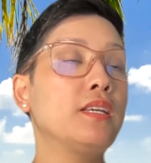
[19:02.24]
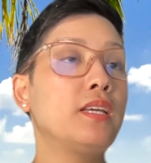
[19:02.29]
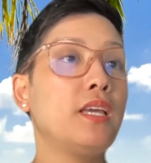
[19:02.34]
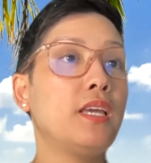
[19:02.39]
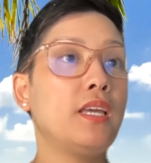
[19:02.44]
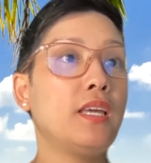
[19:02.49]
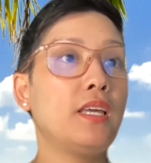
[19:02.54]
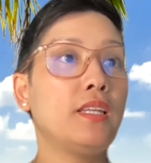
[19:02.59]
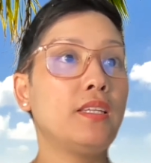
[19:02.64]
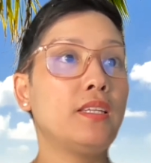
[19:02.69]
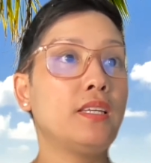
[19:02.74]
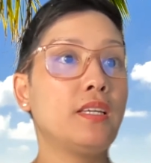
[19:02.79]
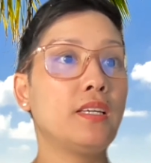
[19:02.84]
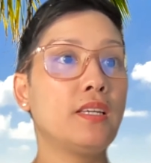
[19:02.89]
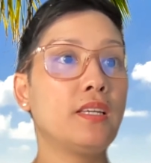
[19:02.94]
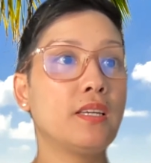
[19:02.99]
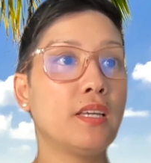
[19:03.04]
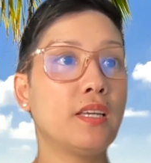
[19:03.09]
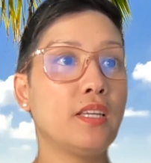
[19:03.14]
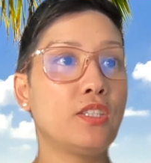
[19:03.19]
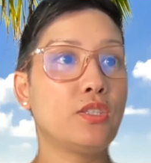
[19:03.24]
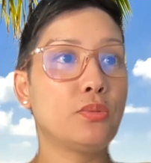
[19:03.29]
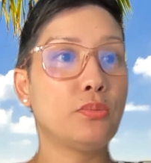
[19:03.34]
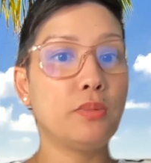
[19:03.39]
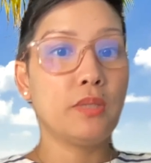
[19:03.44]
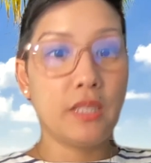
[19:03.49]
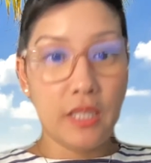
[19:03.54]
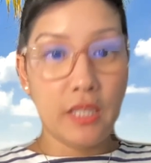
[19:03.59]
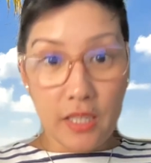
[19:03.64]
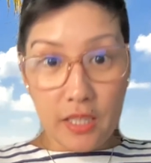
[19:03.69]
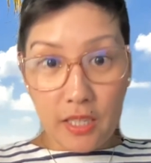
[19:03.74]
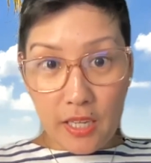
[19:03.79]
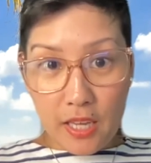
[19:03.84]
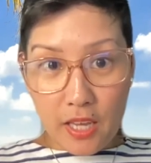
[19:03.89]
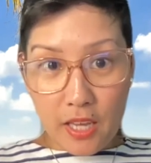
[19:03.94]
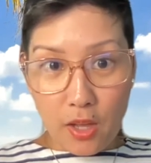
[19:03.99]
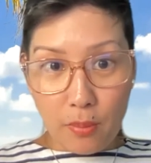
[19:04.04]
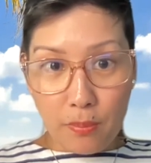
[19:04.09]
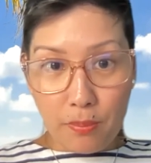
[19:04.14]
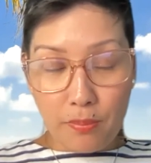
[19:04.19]
and it's really going to
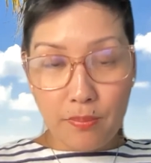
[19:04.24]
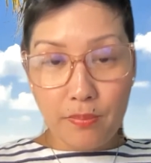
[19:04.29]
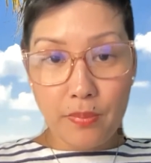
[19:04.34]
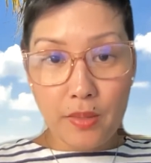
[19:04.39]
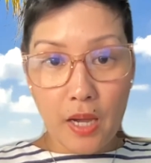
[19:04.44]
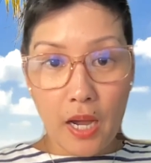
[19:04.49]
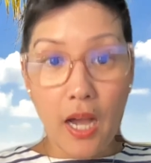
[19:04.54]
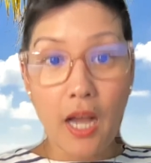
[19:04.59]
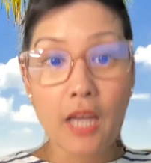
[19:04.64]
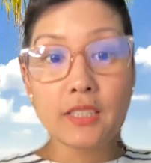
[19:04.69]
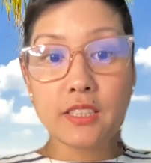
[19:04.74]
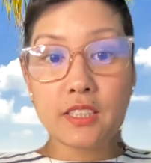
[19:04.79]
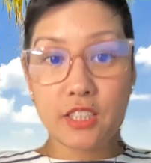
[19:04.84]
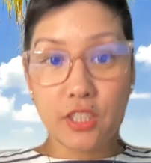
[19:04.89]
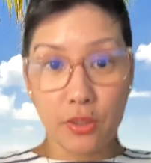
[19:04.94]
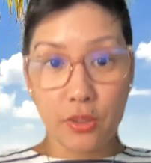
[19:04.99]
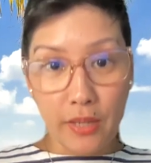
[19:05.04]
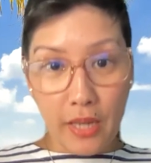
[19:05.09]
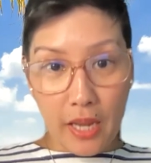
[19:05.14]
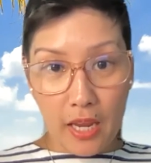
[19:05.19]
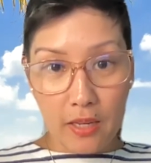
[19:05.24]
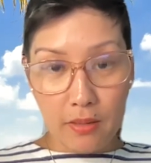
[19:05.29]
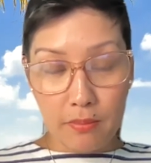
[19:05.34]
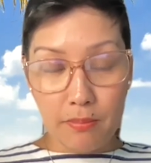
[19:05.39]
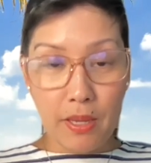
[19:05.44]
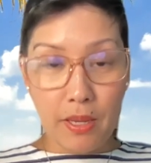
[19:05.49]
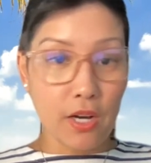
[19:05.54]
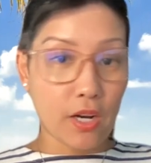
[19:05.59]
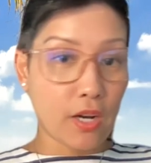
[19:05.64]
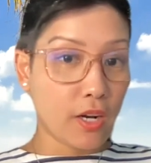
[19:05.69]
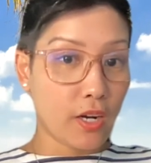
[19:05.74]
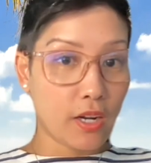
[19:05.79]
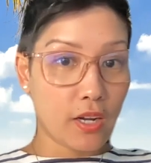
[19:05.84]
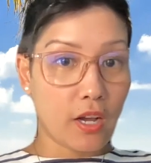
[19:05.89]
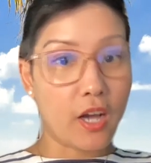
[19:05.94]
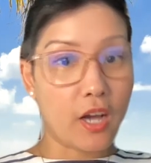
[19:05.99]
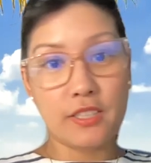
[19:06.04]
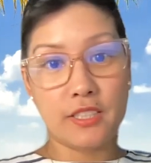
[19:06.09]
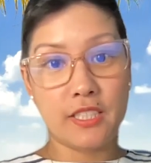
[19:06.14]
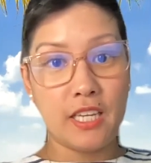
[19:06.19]
help us create better
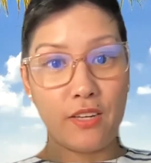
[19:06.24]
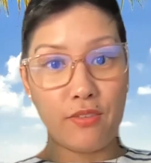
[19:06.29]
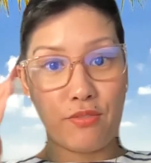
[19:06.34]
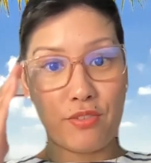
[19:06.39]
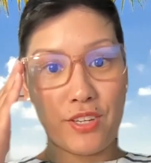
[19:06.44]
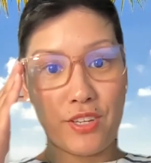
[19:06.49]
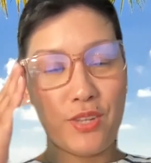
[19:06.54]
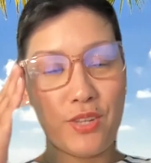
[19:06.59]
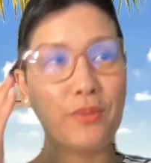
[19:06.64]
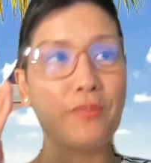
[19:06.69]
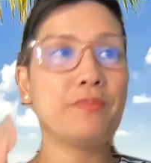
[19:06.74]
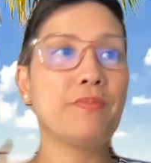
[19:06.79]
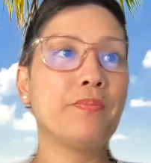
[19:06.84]
content for you.